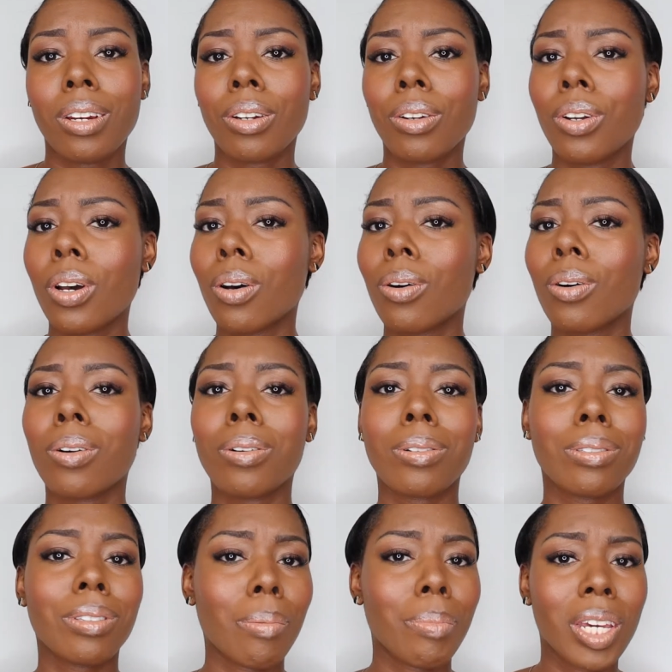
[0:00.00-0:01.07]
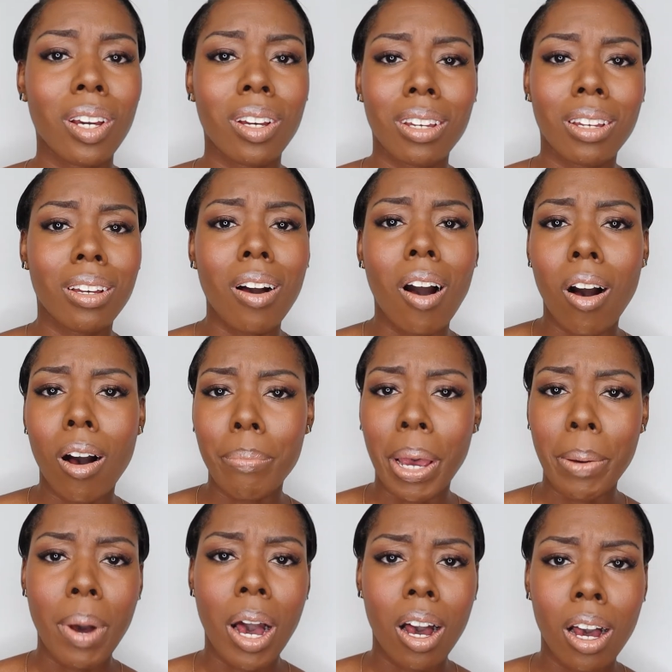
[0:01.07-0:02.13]
no let me call my
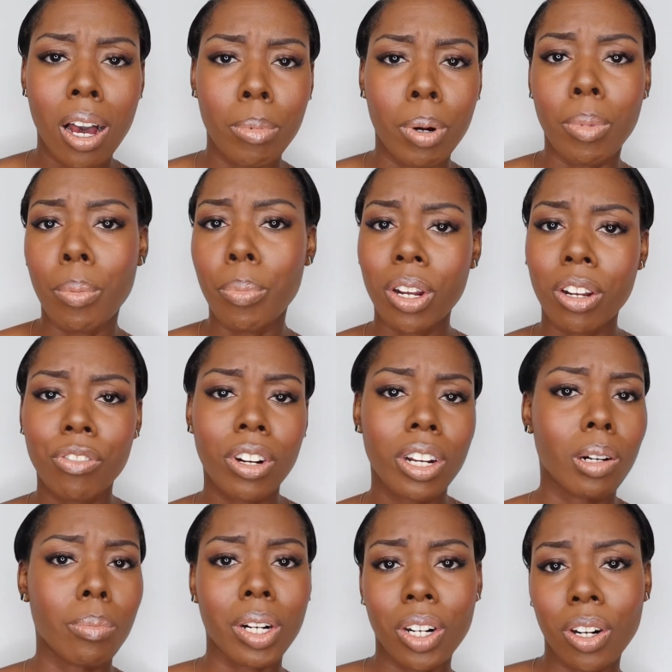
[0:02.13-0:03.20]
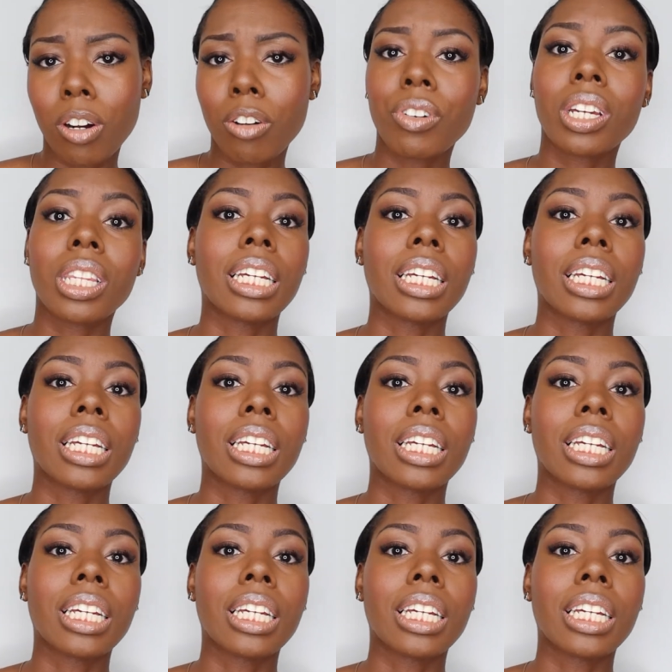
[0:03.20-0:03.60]
mom or my boyfriend or my girlfriend.